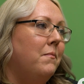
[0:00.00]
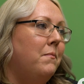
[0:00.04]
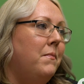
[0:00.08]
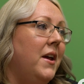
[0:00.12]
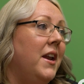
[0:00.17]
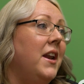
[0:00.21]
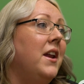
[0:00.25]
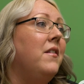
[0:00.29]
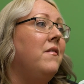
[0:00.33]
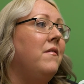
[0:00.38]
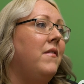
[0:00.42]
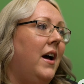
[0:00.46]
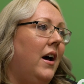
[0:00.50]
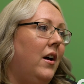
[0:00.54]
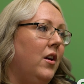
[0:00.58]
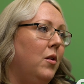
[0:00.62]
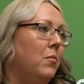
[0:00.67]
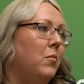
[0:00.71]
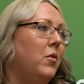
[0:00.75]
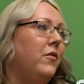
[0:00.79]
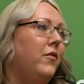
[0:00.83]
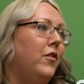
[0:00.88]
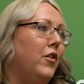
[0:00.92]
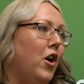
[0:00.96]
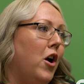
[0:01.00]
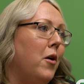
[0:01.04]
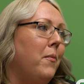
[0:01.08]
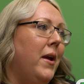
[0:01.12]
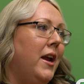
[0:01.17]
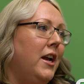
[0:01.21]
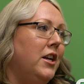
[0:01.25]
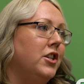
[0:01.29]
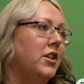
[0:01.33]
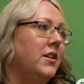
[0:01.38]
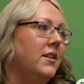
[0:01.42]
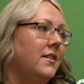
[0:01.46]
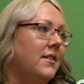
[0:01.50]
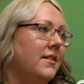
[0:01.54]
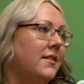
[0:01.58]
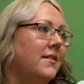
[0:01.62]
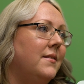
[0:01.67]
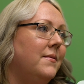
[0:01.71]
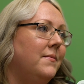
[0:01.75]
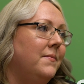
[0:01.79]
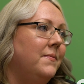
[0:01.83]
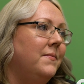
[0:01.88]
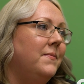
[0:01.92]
been invaluable for our patients.